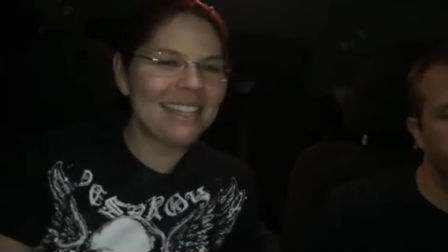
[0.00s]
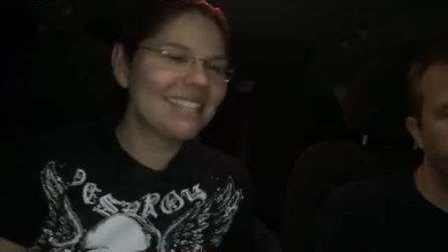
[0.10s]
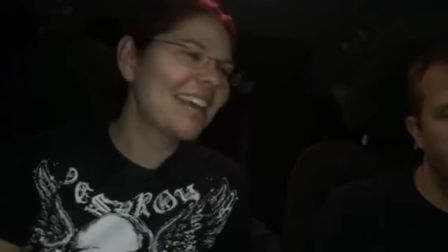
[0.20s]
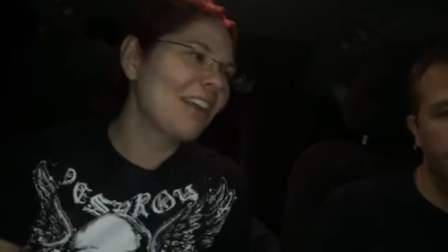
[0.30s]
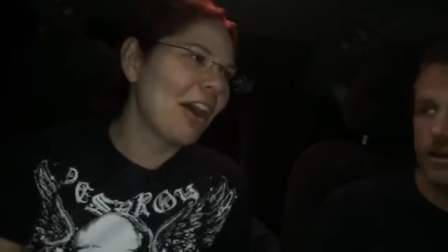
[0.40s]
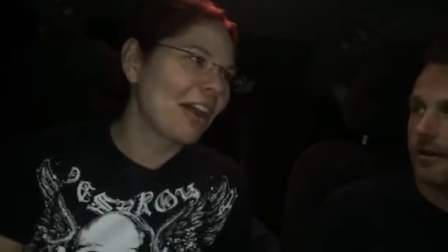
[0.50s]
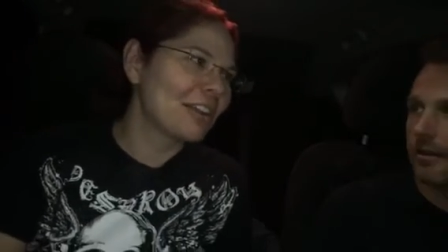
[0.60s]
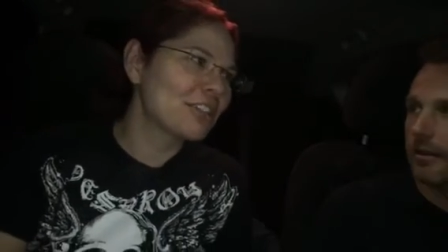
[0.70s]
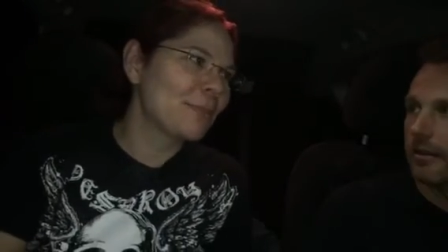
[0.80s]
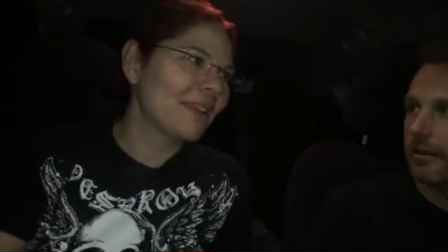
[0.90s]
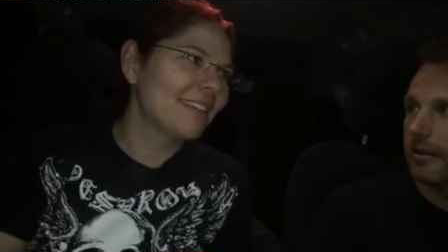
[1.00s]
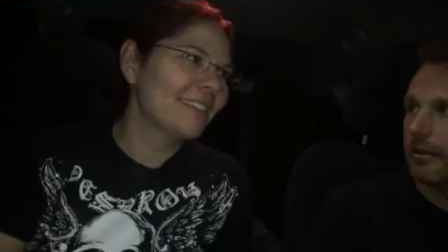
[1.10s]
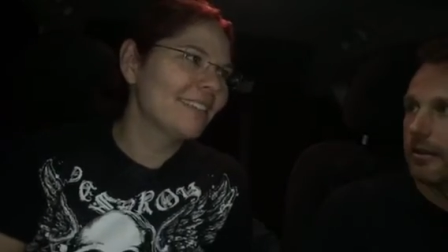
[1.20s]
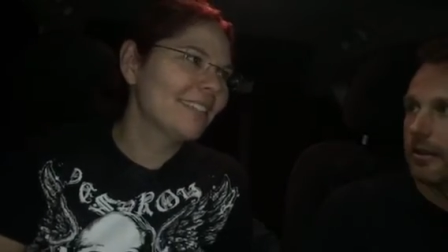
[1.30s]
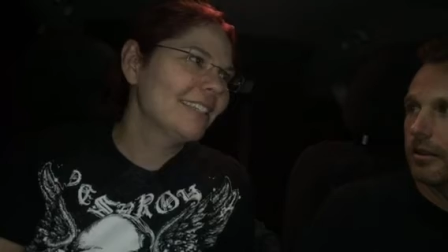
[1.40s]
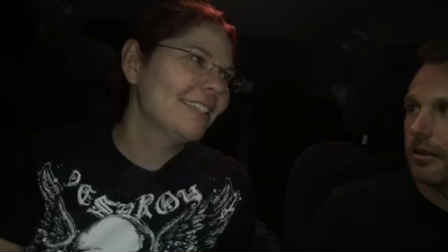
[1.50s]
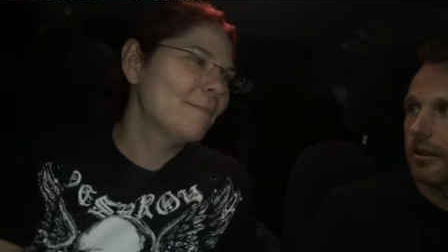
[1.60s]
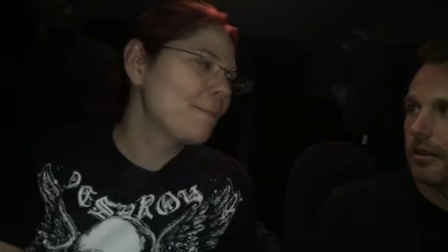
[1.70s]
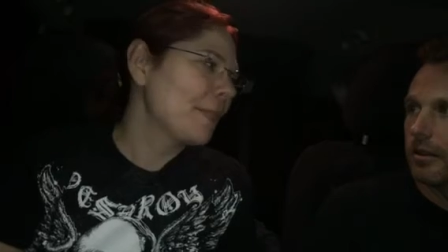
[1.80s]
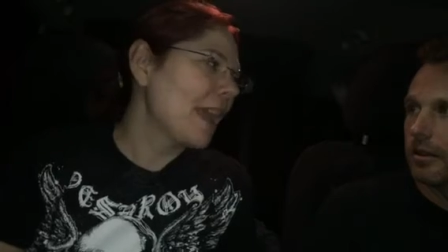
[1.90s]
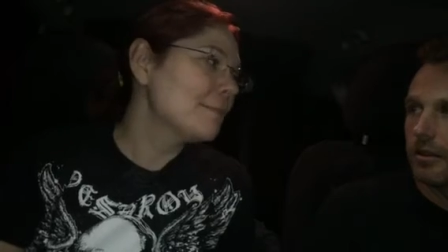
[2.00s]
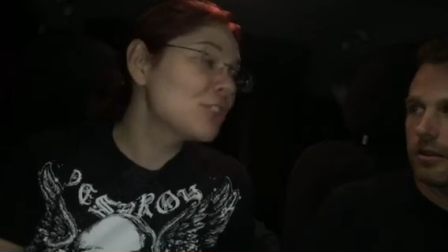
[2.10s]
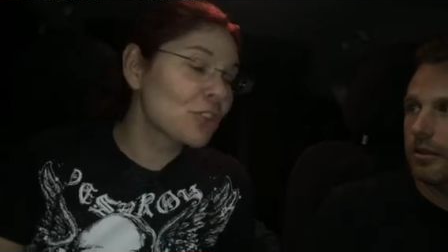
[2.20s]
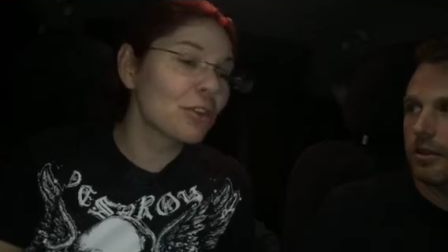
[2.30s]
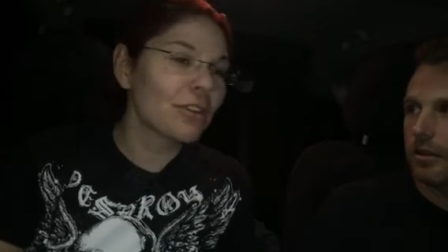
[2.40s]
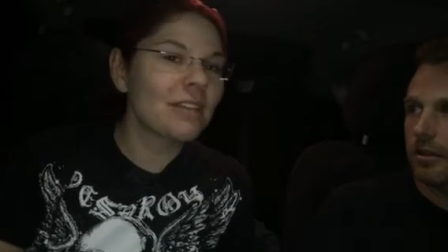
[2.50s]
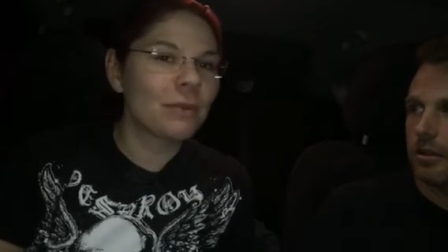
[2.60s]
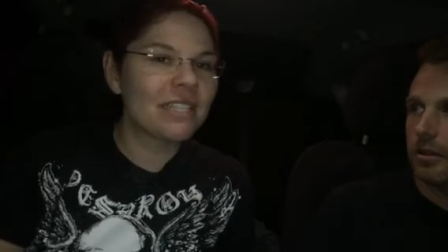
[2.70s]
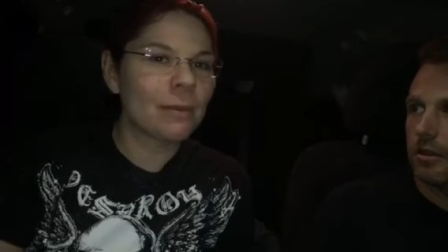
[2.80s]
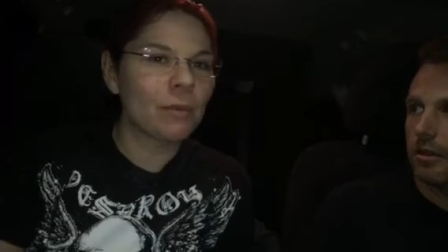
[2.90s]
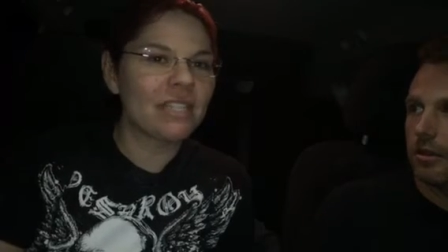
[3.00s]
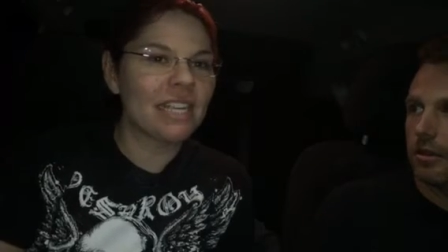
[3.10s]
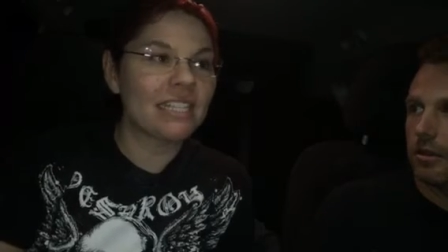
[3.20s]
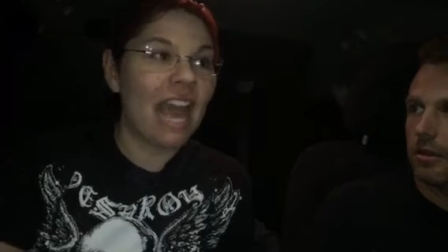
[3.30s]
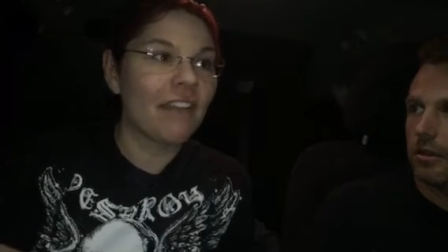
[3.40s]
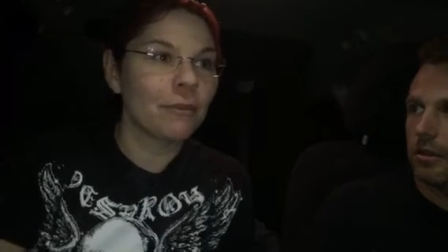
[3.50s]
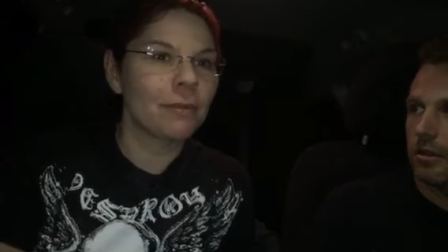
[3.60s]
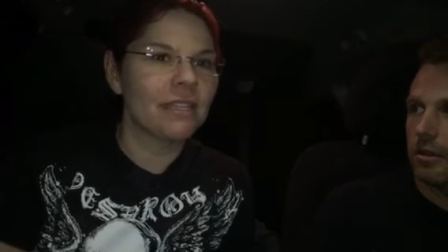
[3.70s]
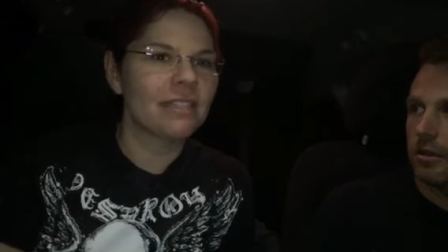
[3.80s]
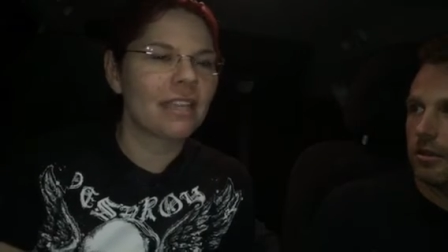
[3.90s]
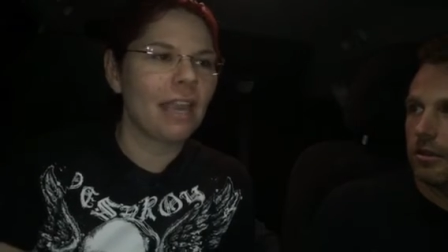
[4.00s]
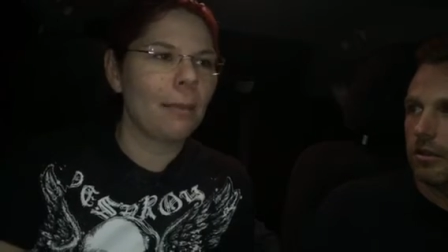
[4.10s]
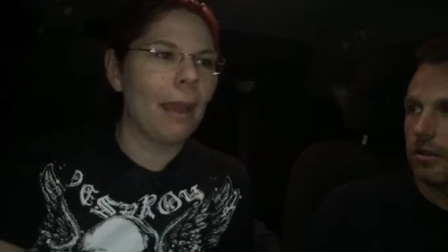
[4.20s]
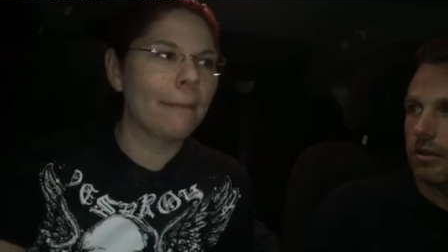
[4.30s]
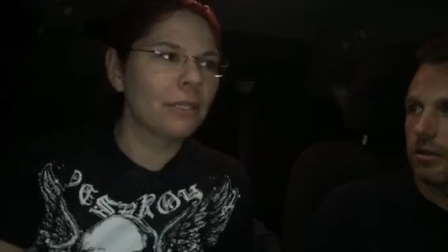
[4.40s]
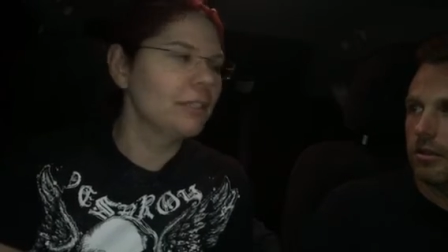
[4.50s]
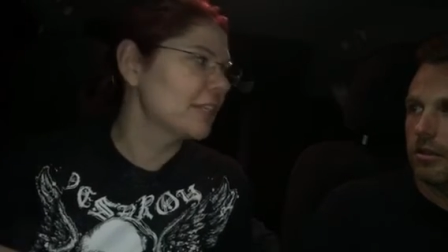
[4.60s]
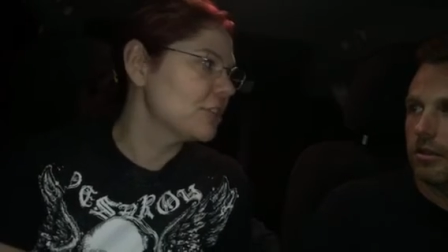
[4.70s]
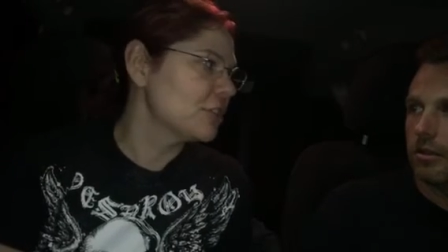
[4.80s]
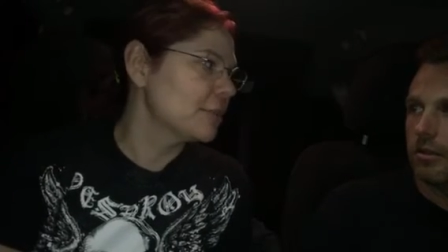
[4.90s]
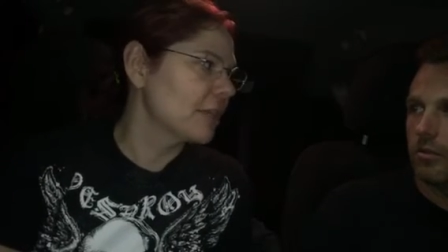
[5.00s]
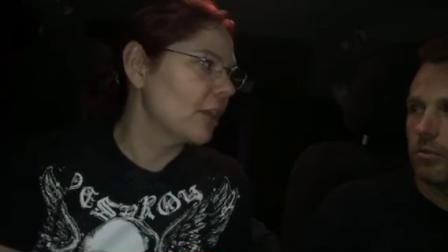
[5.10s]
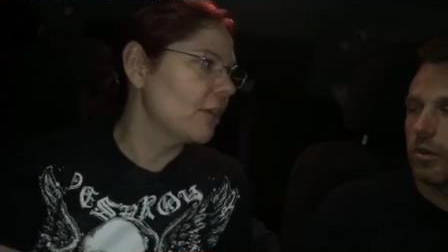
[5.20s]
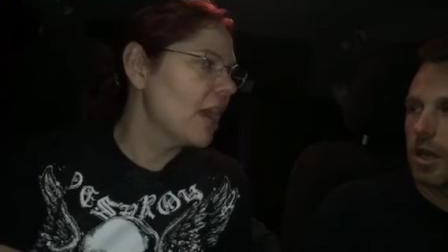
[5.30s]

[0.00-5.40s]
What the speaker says: to say, that's kind of harsh, but I'm sure that when someone says, have you played this game? I'm going to look at you and go,